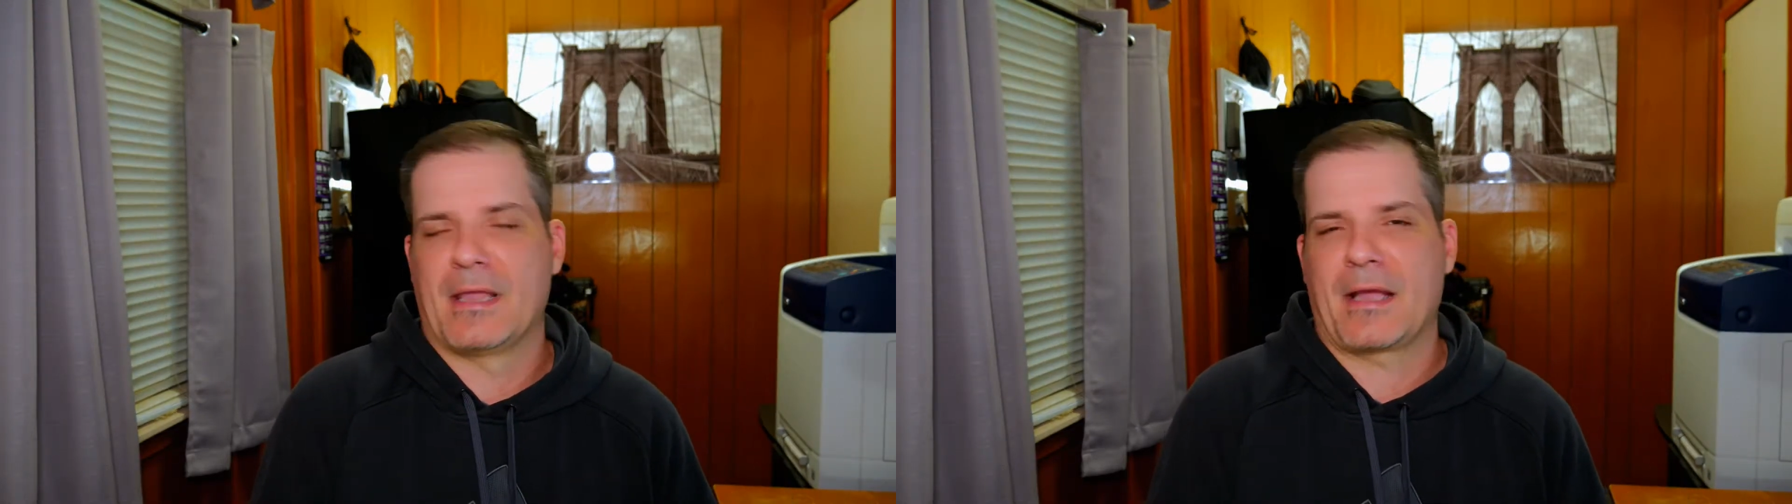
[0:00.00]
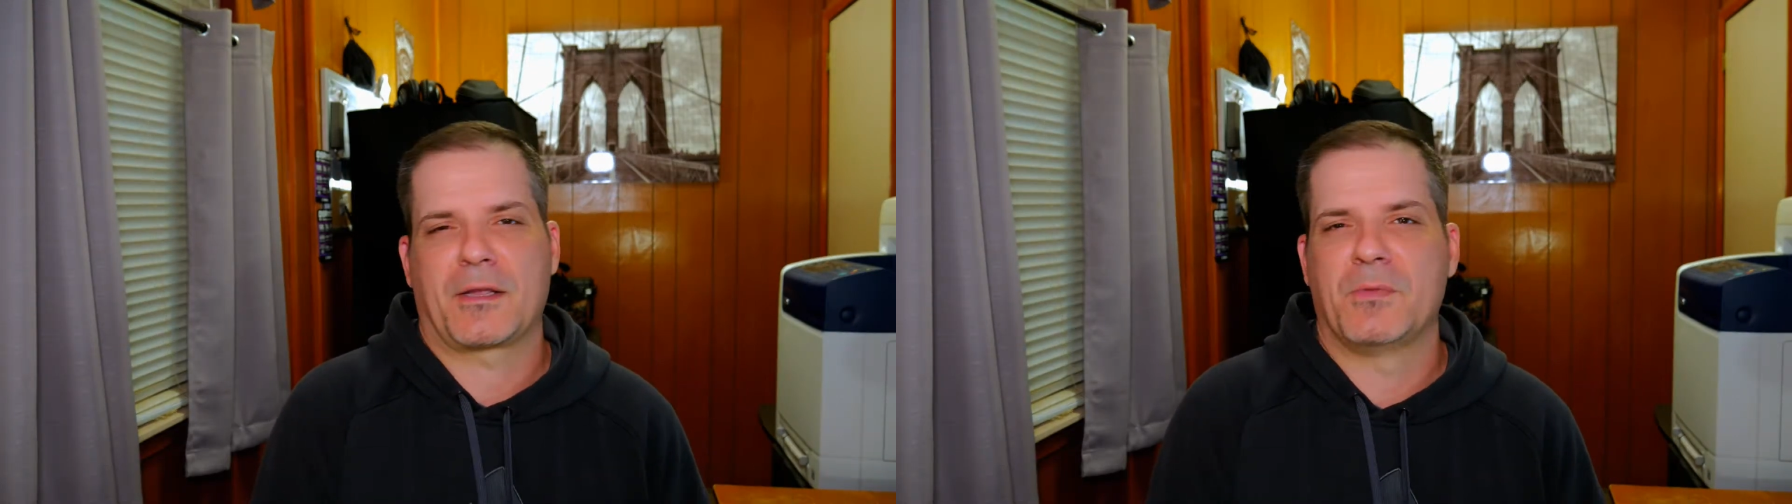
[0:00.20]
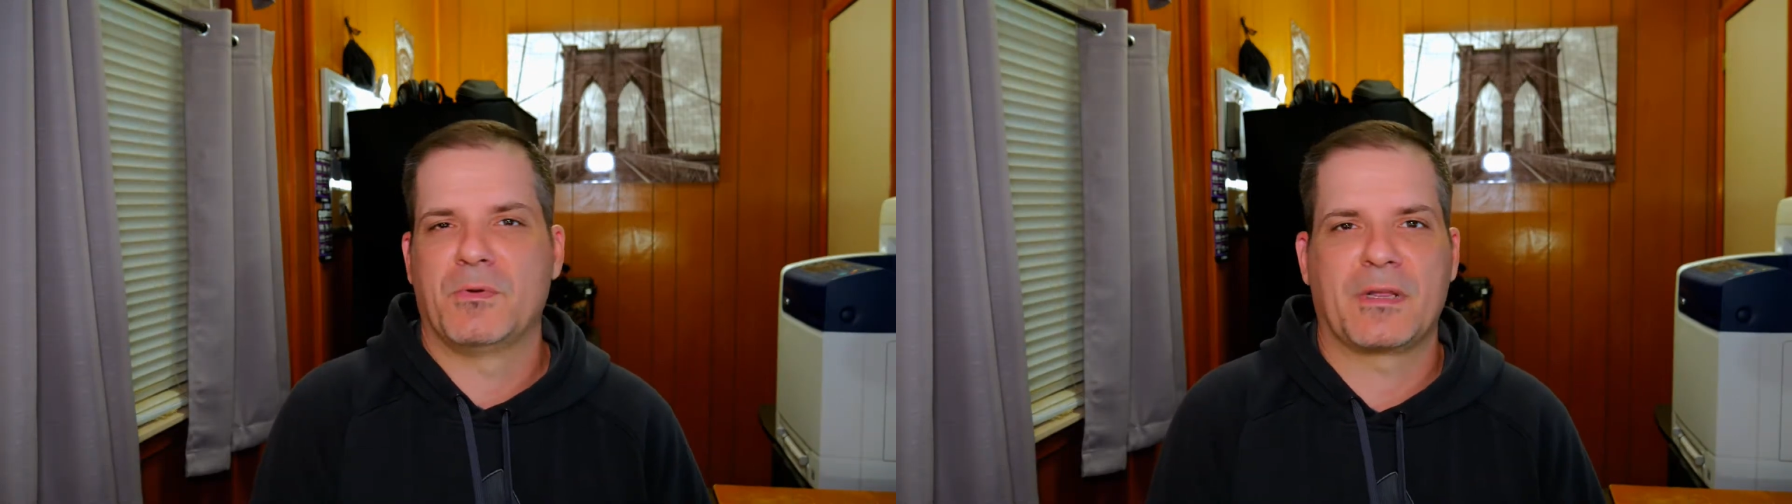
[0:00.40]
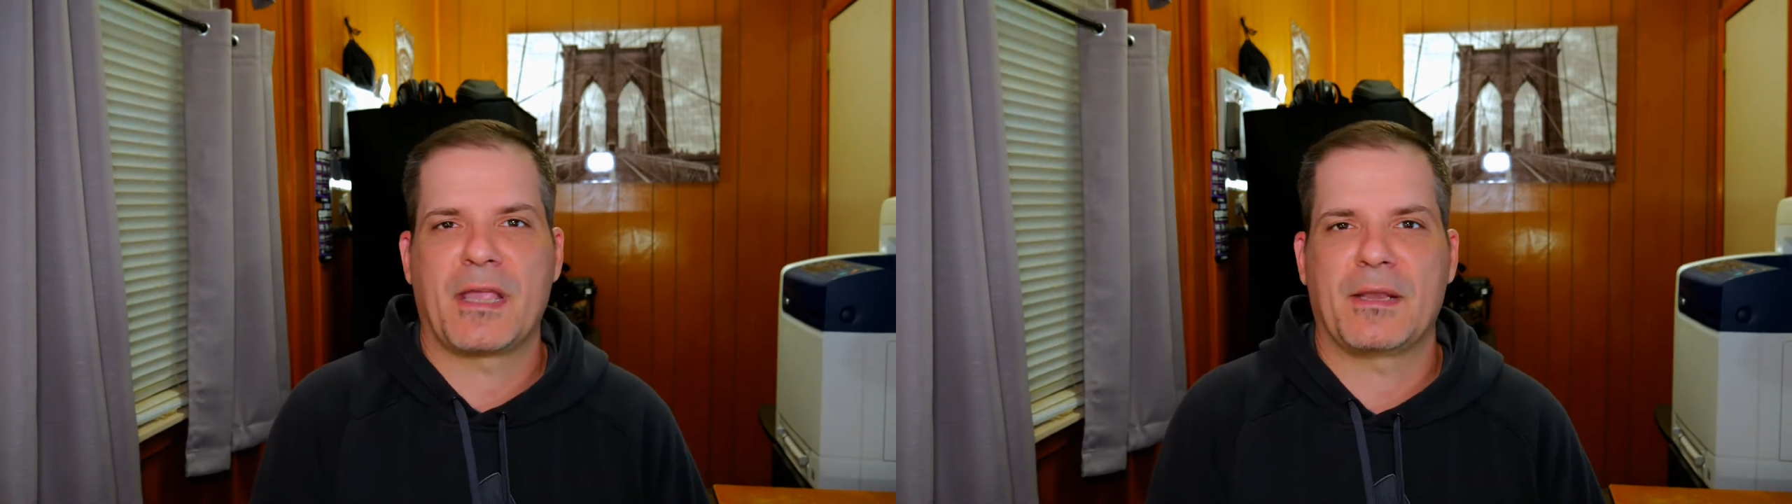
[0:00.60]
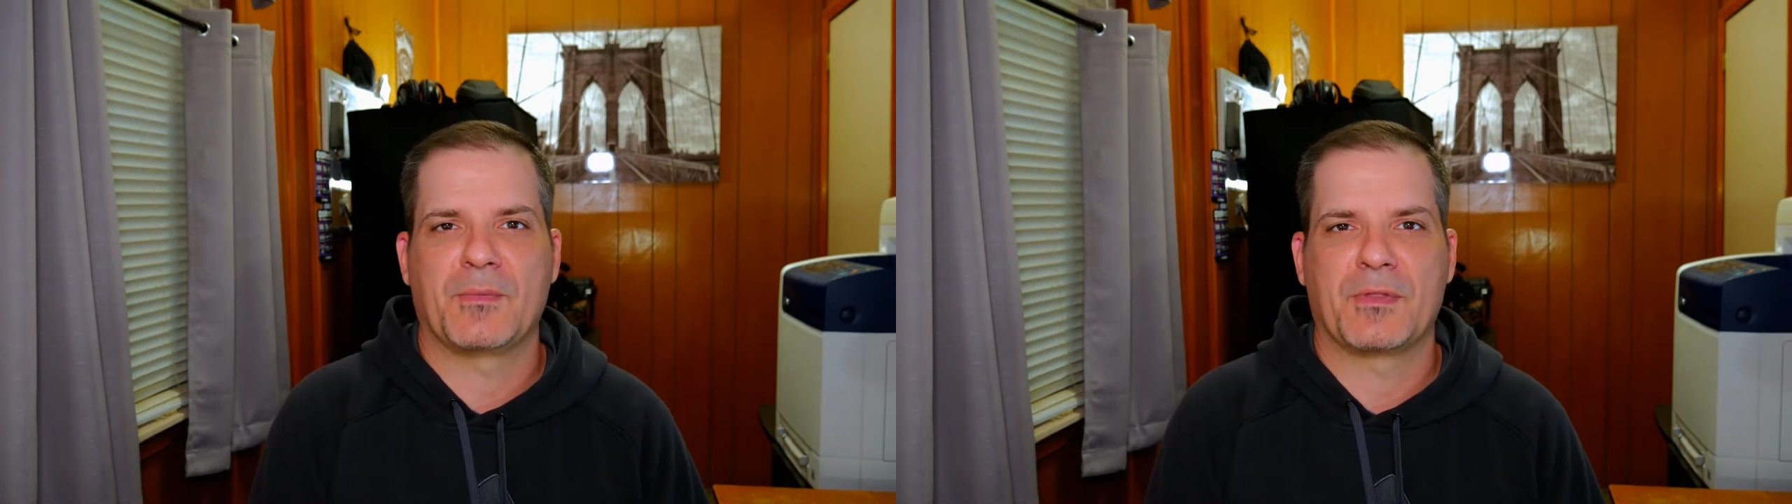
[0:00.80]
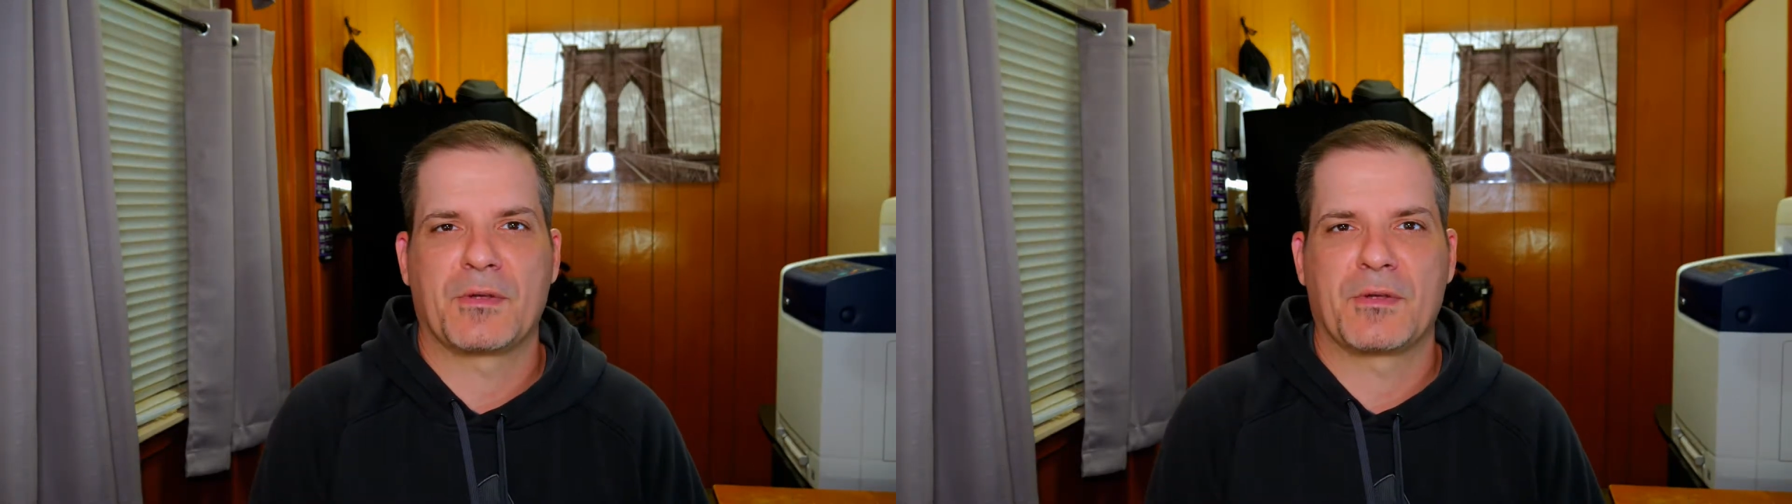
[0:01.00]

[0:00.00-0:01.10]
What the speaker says: not communicating with the